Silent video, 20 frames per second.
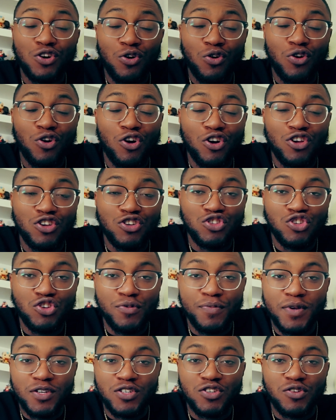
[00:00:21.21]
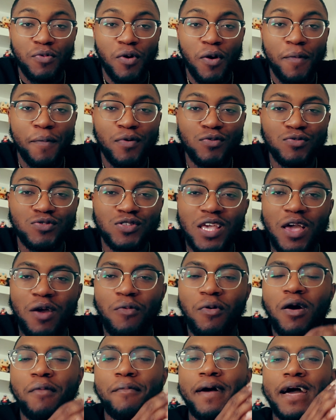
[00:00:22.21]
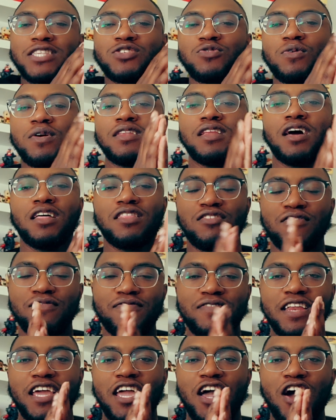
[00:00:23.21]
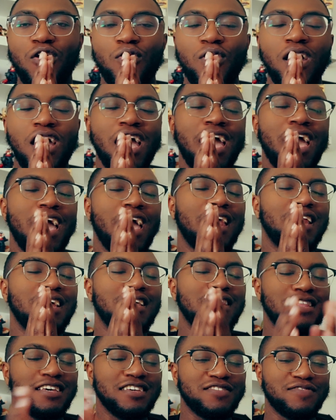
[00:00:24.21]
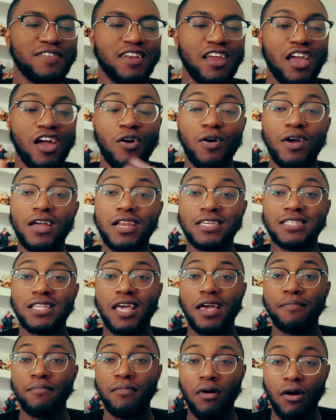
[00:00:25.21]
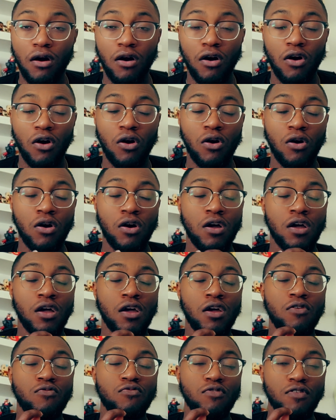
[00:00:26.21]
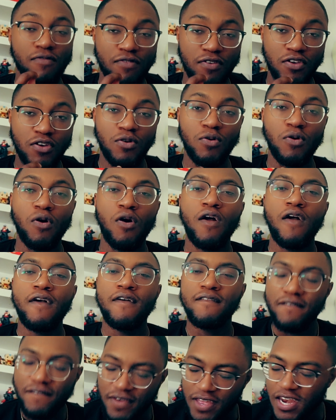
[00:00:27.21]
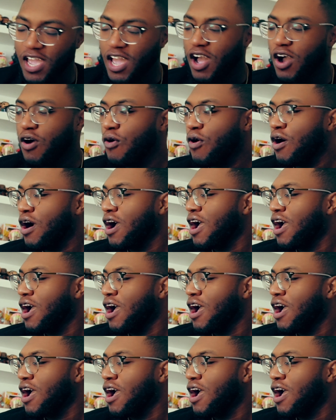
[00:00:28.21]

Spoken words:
going on YouTube? It's your boy Pooski and welcome back to another video. And in this video, it is a ball review video.